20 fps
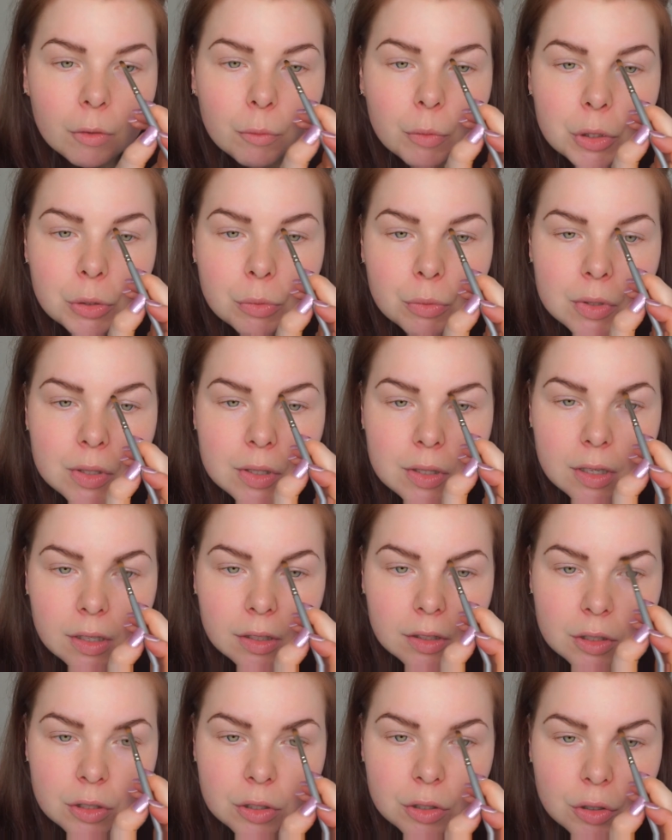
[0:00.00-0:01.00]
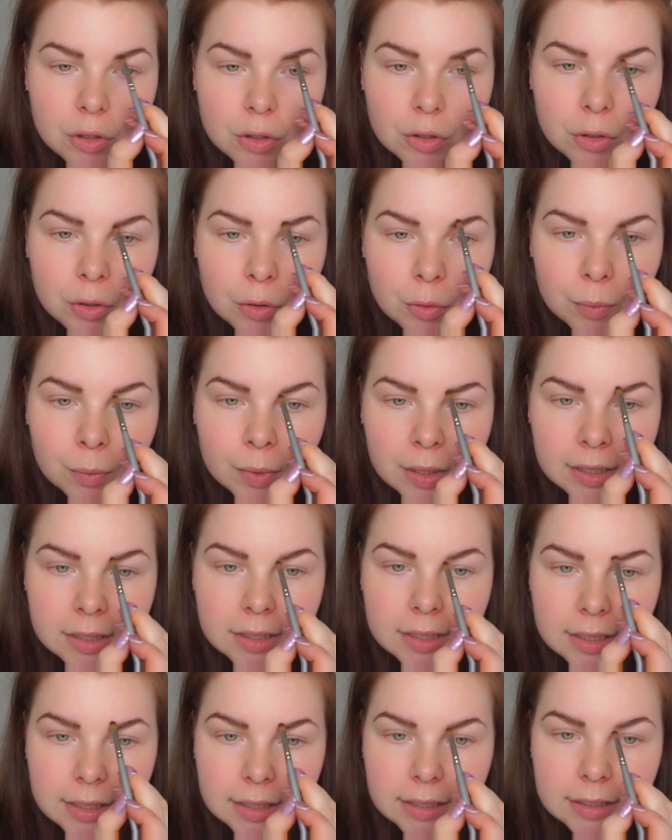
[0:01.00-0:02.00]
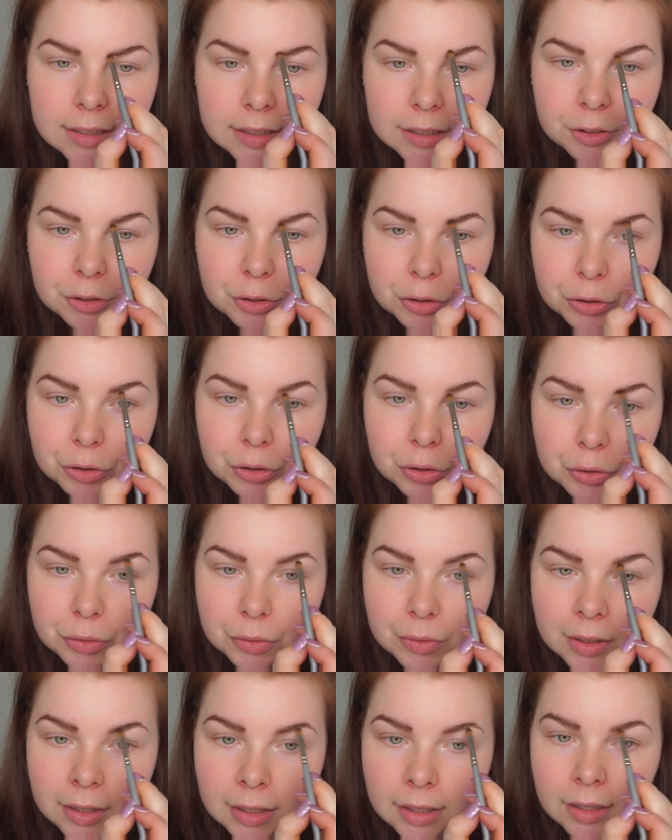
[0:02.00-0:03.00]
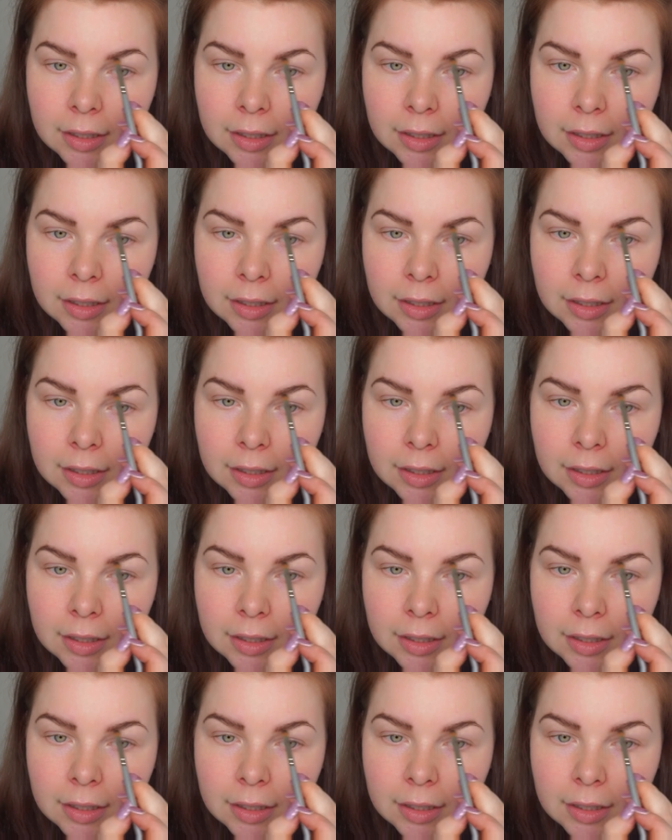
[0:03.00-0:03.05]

which was so much easier to do.